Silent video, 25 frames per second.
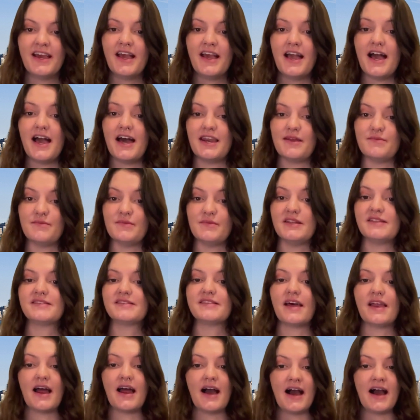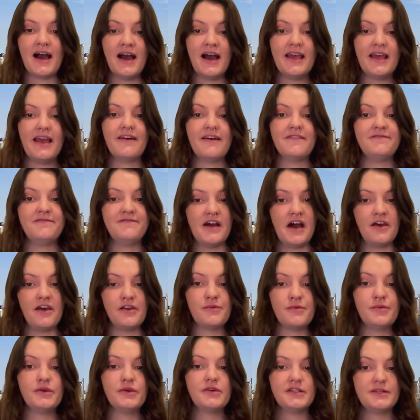and it means that I have
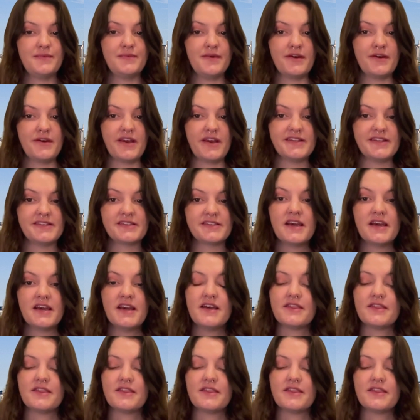valuable experience